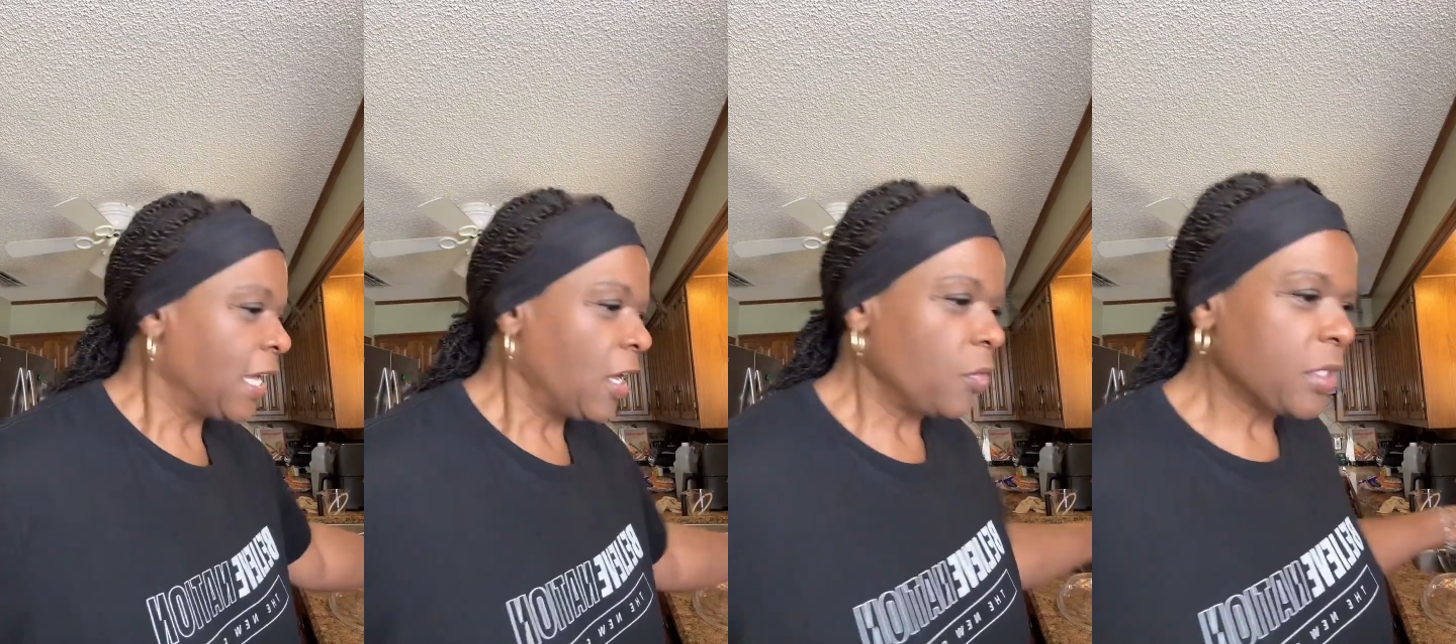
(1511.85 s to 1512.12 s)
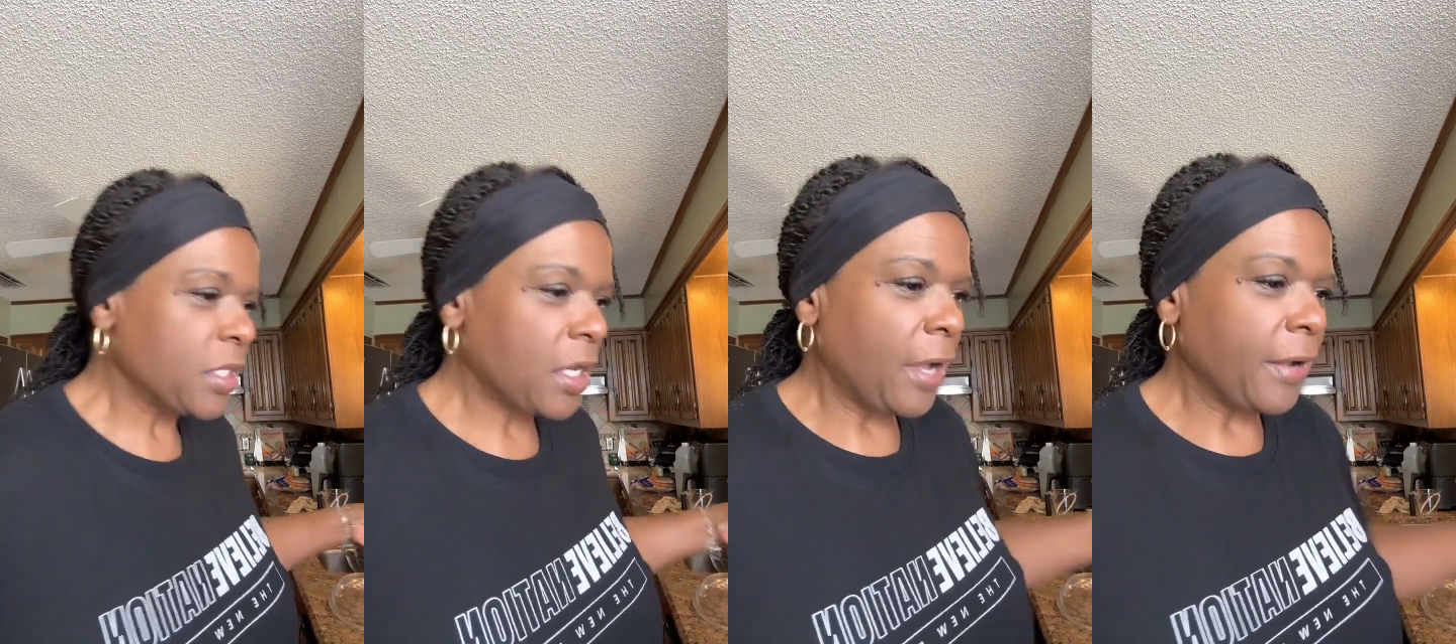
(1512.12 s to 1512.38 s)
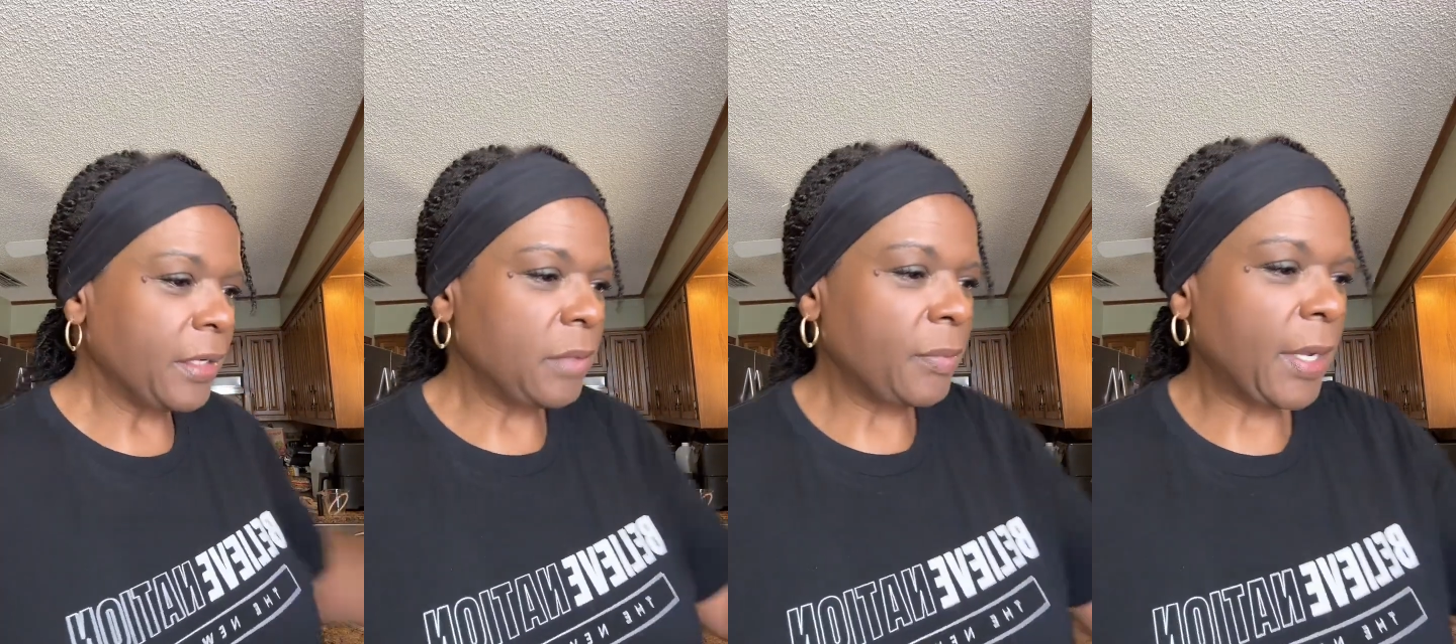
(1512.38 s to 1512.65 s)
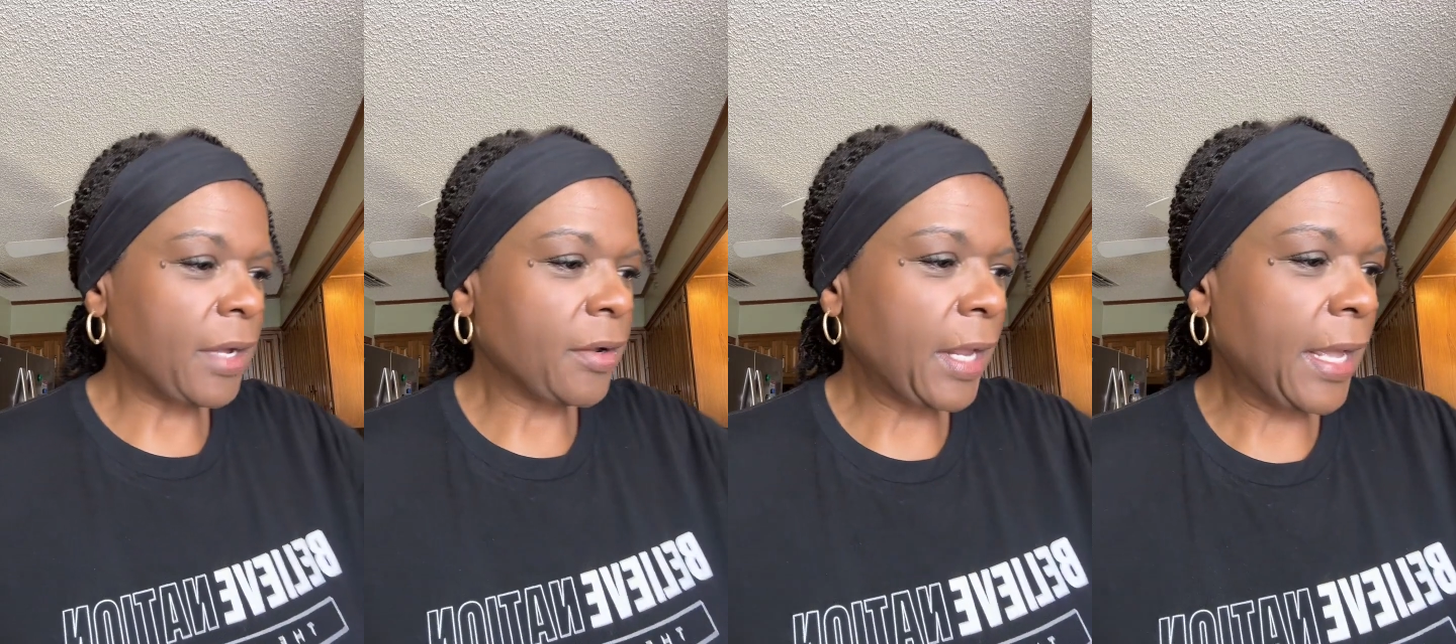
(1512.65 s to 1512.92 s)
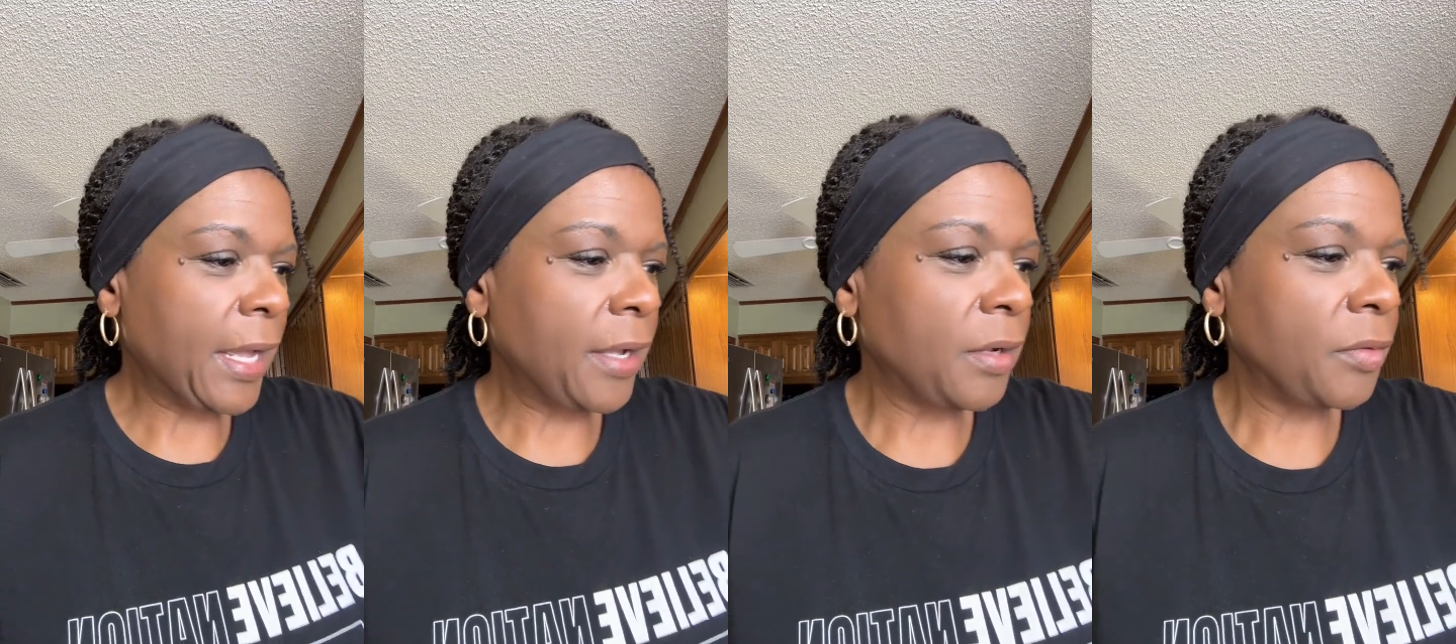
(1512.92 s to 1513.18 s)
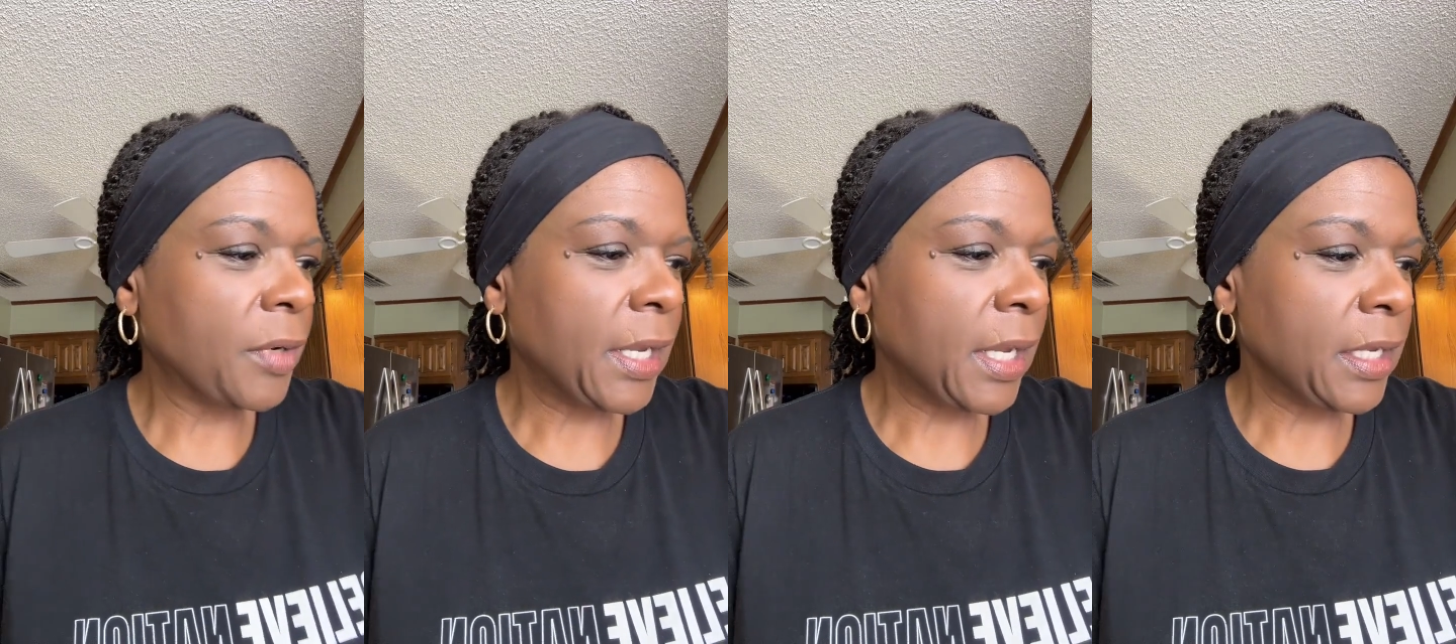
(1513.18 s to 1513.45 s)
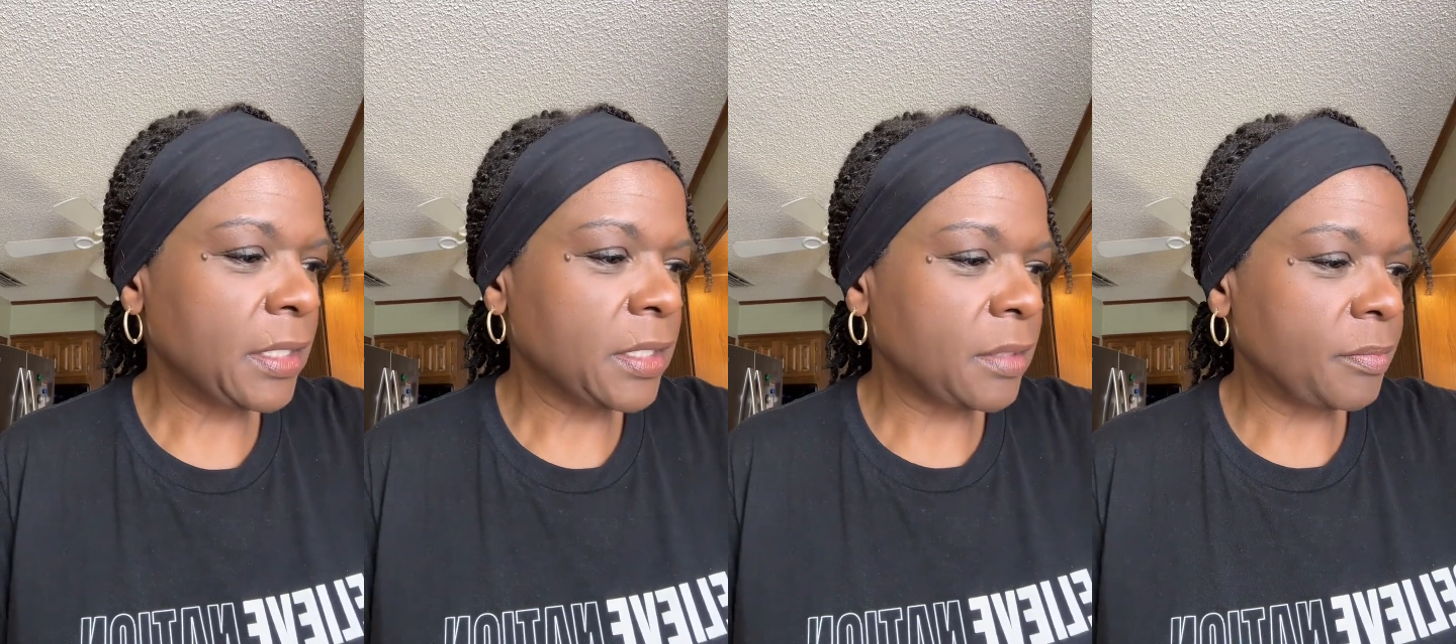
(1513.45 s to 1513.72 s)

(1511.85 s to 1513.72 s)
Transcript: I was talking about how when I get